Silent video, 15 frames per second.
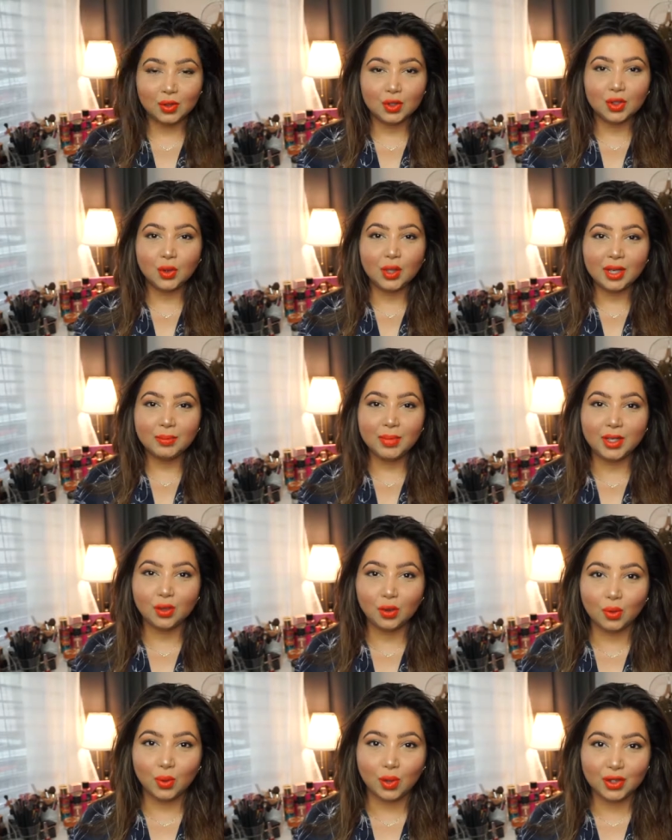So let me
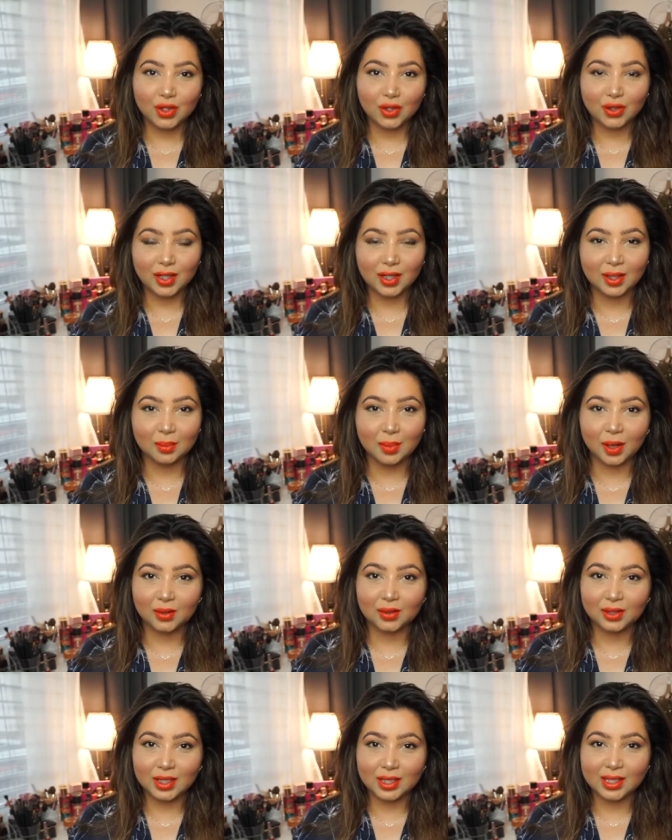know what you think
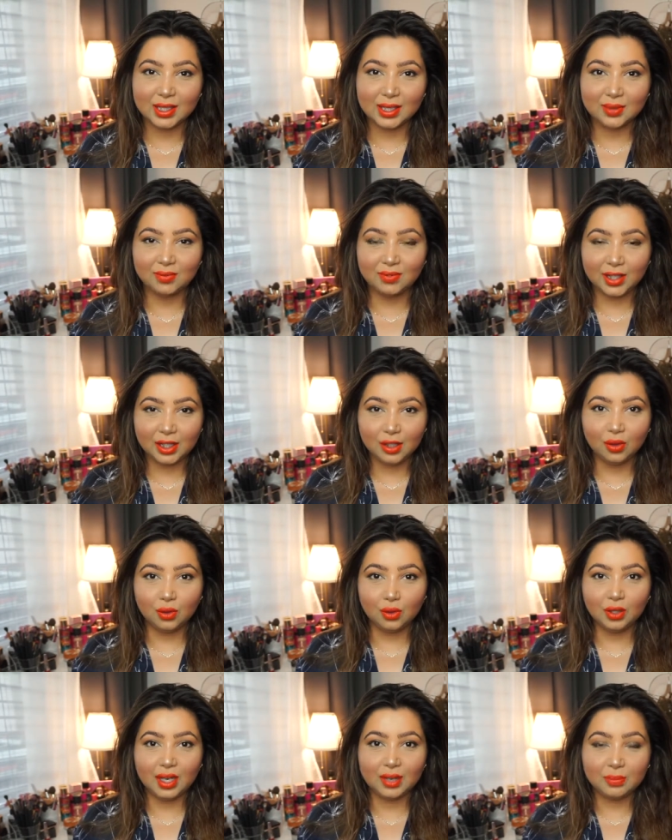about this
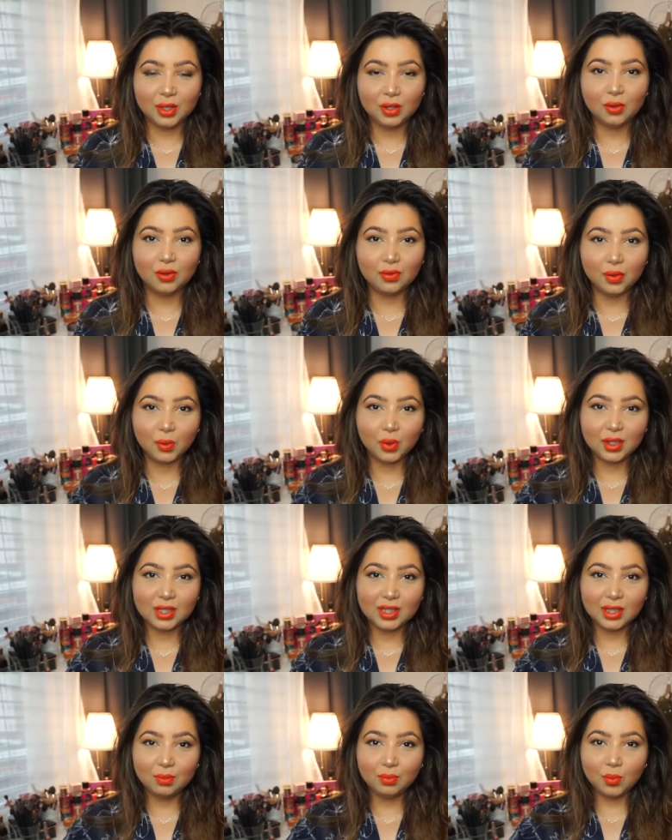video. Let me know if you want to
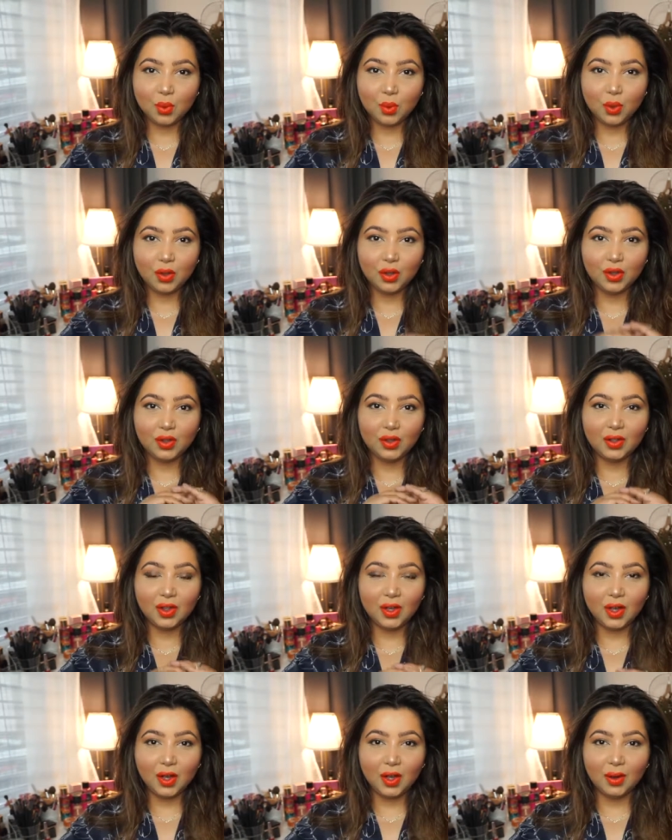see more
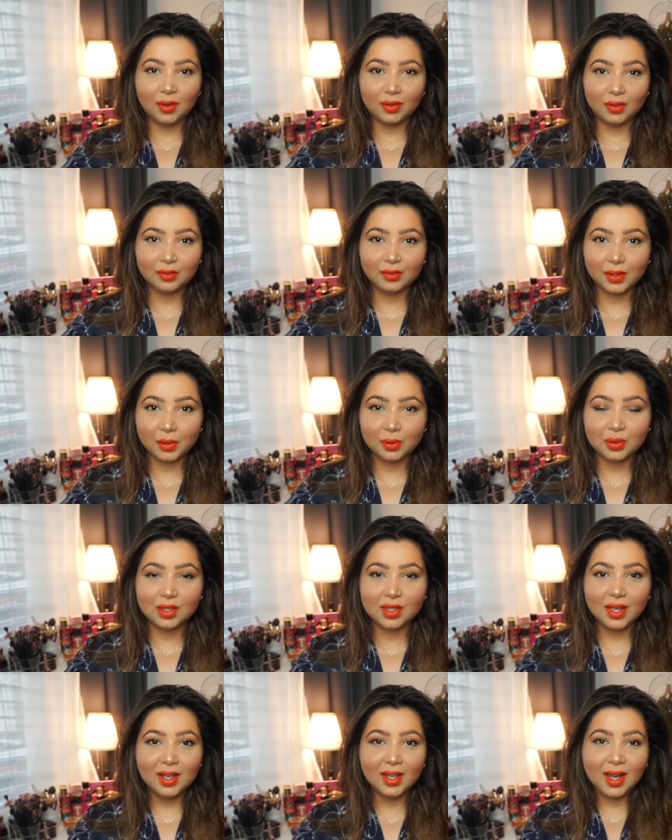reviews.
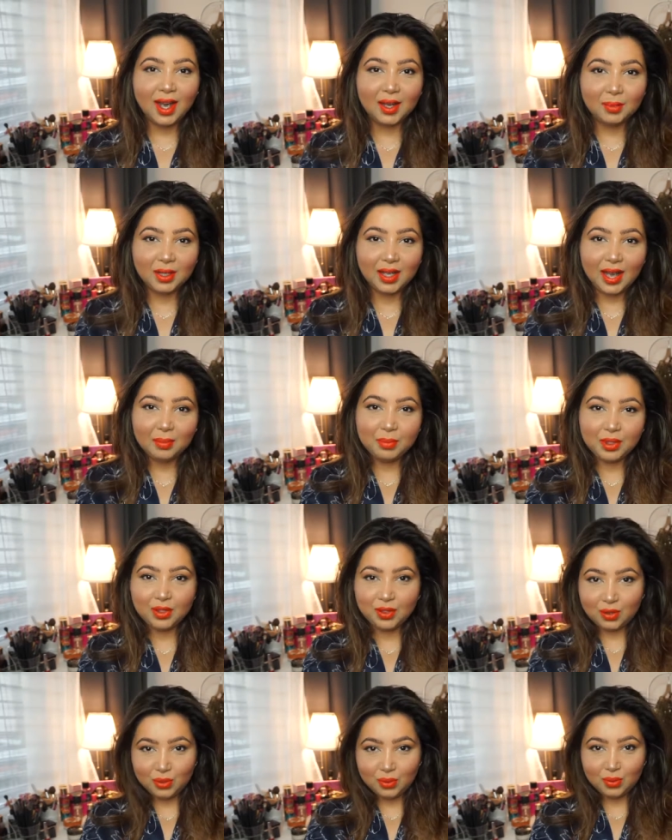I'd be happy to
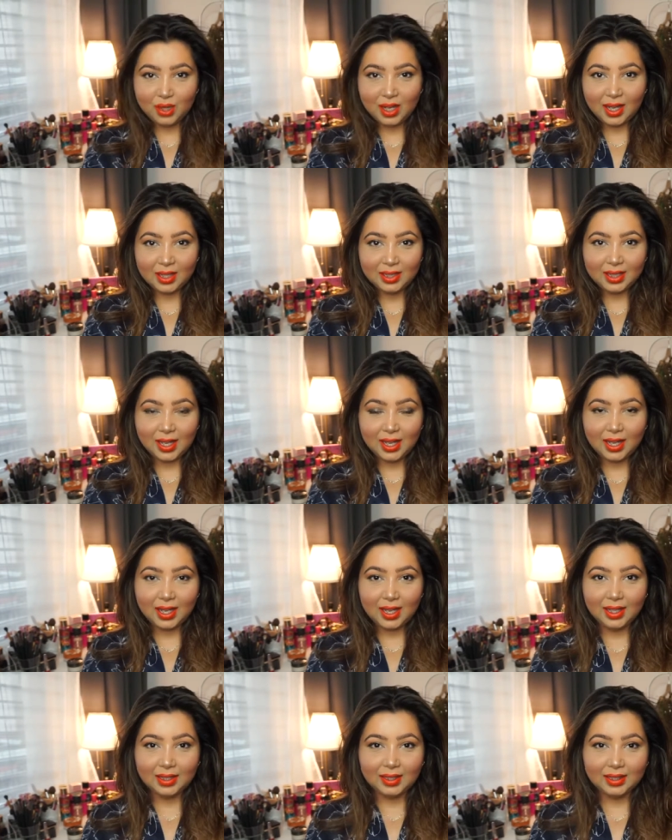do that,
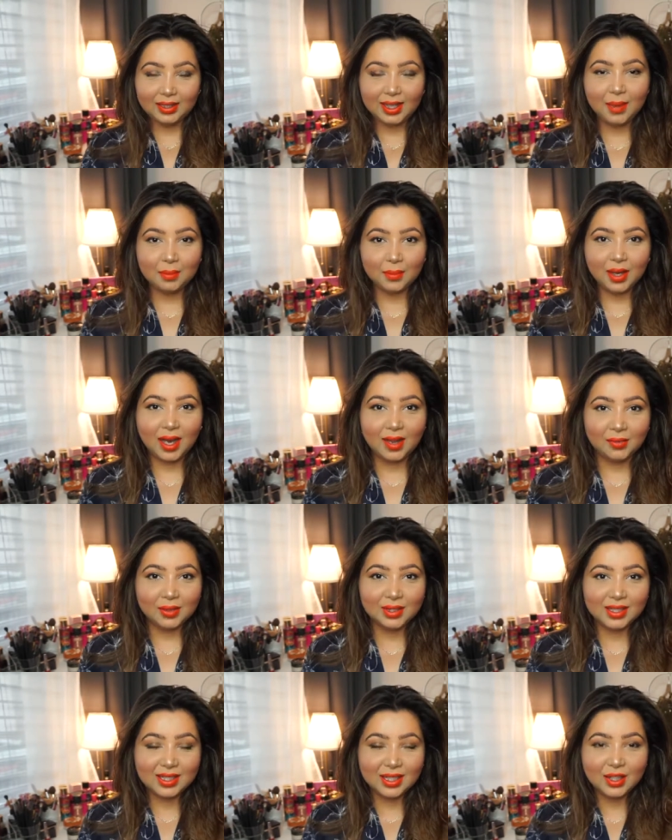and yeah, I will
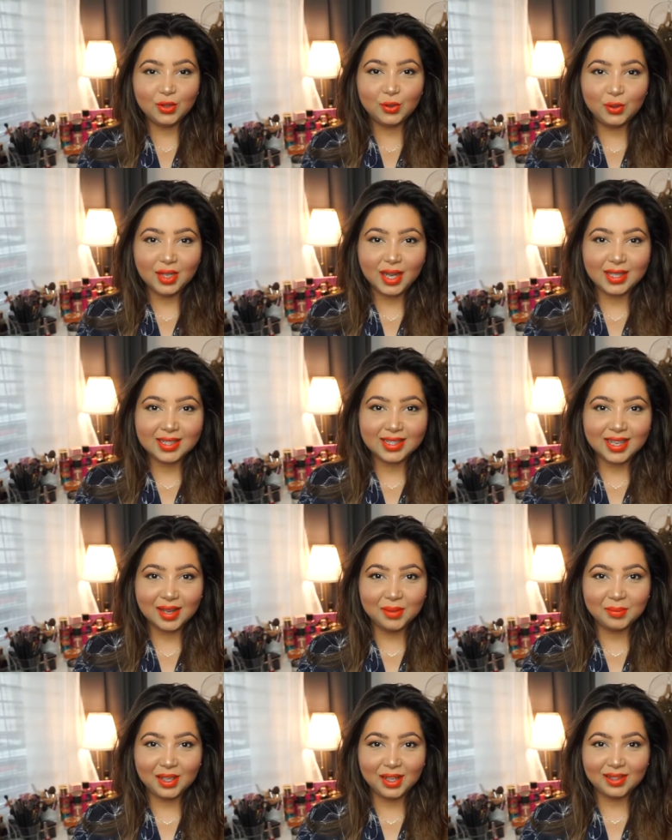see you next
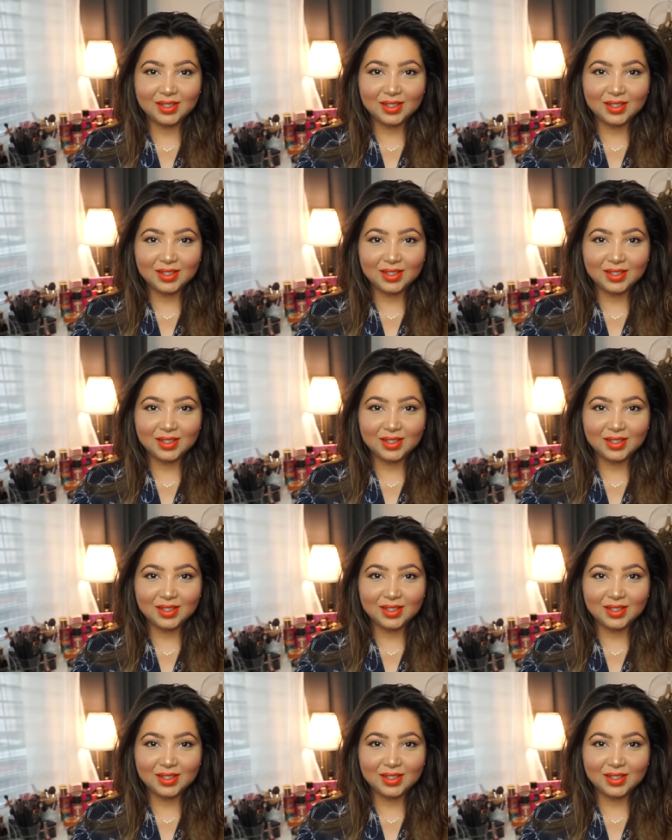time then.